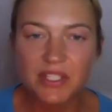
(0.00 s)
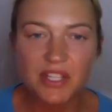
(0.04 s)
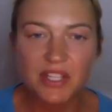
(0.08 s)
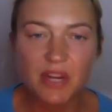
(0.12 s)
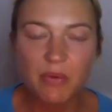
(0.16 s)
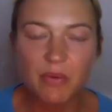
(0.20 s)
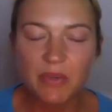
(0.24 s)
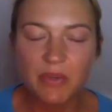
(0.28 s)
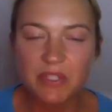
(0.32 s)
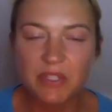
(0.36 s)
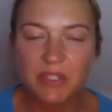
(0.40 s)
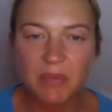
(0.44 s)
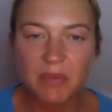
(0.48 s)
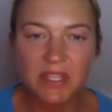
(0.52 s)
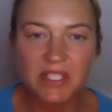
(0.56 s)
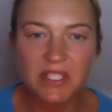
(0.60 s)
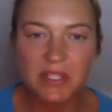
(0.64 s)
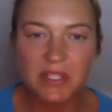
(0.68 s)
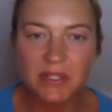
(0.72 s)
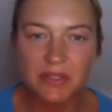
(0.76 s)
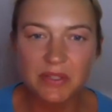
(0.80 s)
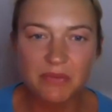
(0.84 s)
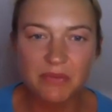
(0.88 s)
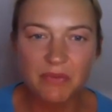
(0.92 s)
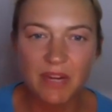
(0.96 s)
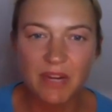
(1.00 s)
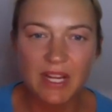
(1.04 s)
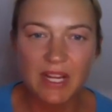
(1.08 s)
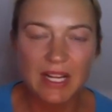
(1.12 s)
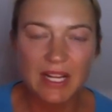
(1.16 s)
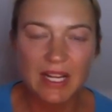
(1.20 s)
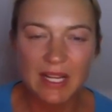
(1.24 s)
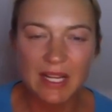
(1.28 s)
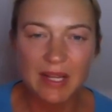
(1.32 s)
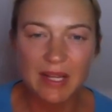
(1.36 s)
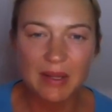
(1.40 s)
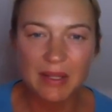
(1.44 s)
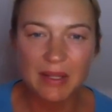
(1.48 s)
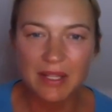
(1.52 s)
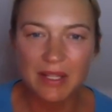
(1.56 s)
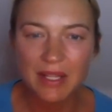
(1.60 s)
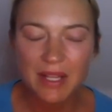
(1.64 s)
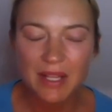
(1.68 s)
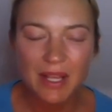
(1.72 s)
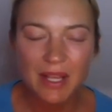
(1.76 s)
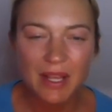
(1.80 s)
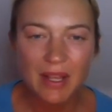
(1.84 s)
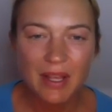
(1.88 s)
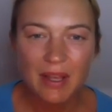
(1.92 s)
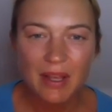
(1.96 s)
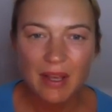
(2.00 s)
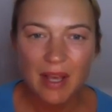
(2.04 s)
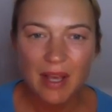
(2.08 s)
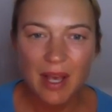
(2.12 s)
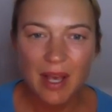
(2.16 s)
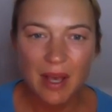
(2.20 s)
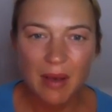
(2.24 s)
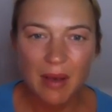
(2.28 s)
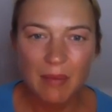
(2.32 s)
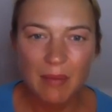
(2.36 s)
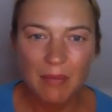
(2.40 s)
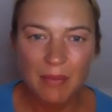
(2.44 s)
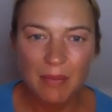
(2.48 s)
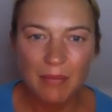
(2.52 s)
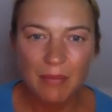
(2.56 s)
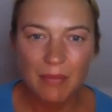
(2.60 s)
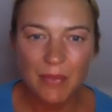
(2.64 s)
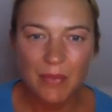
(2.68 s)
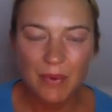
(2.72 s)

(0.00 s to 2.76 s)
one's business really who